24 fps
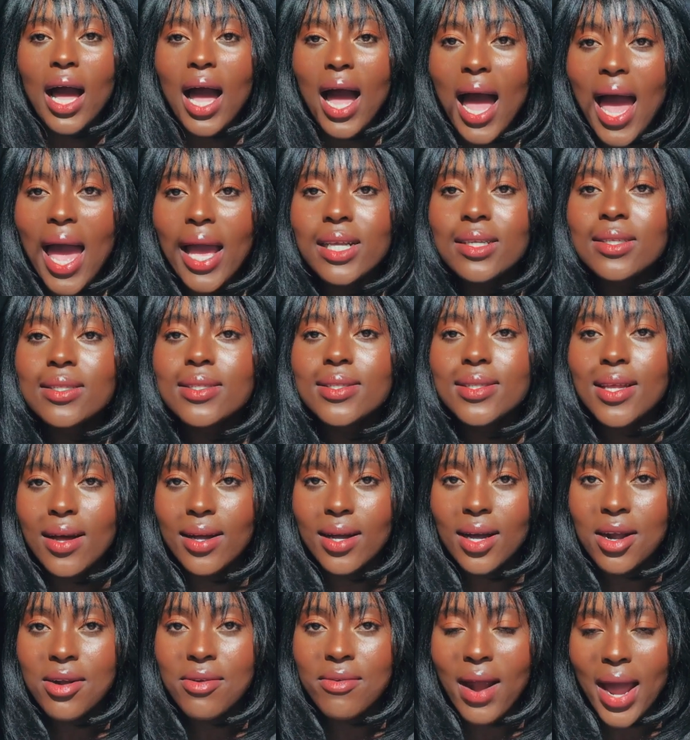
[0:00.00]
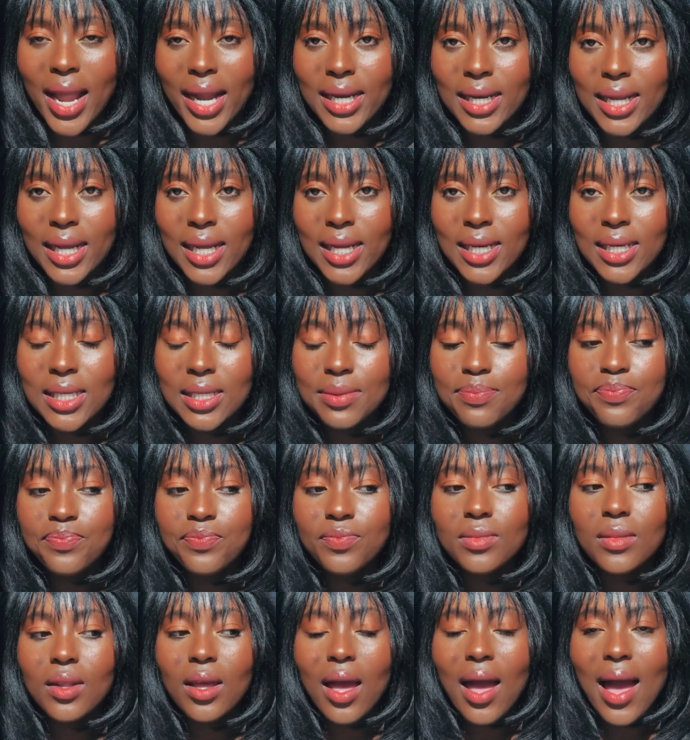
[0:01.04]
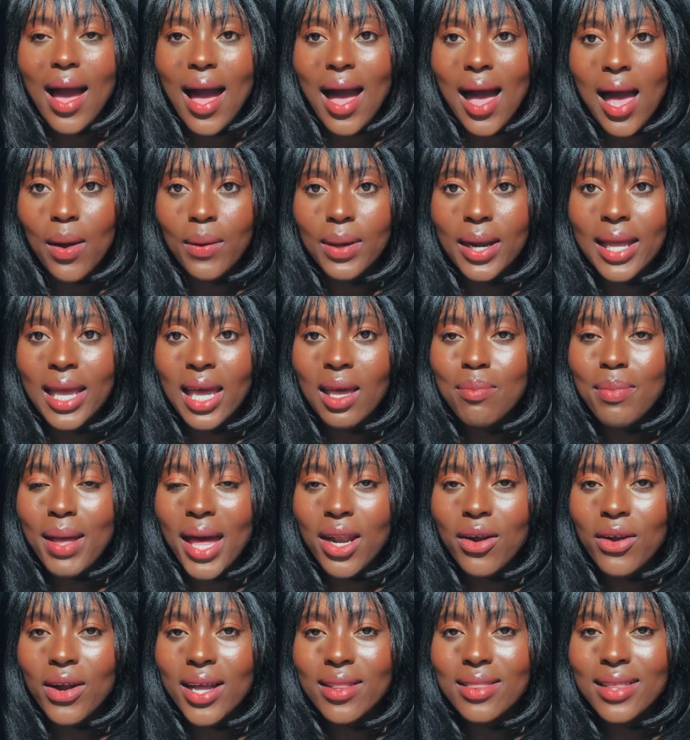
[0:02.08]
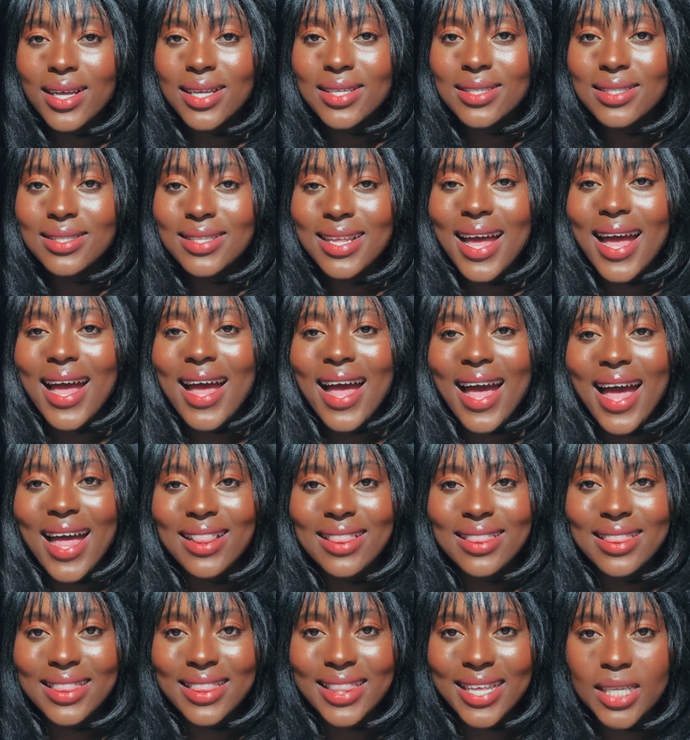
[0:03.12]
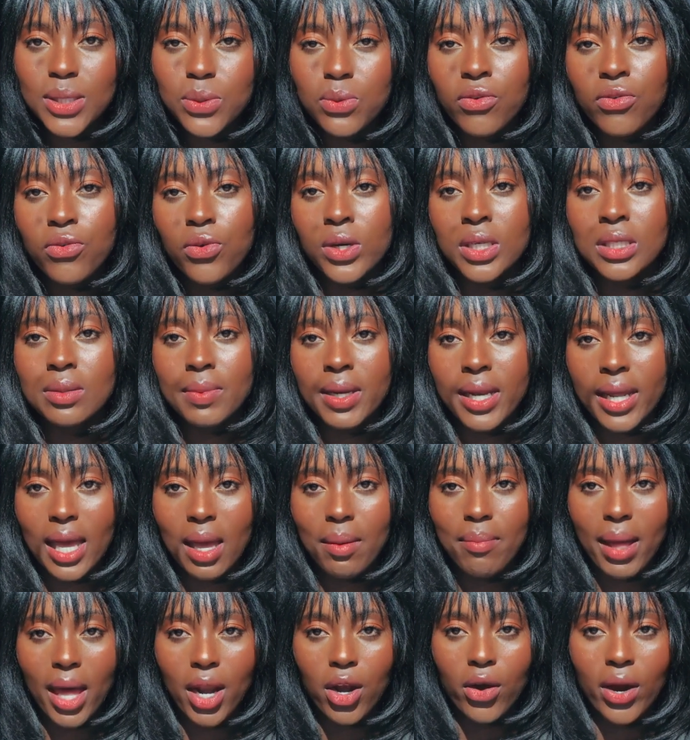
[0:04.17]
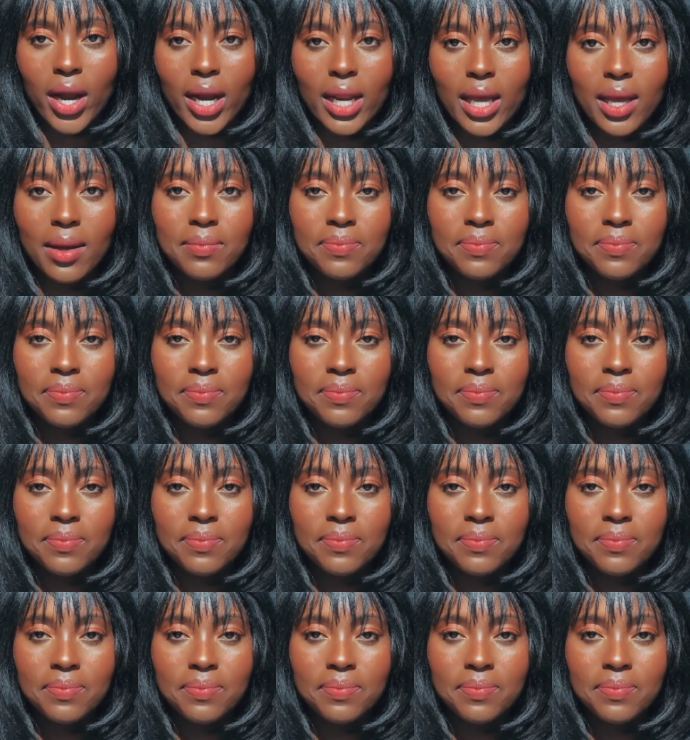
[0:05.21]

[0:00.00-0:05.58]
I suck at writing, I want to get better at this, and this will force me to get better at it.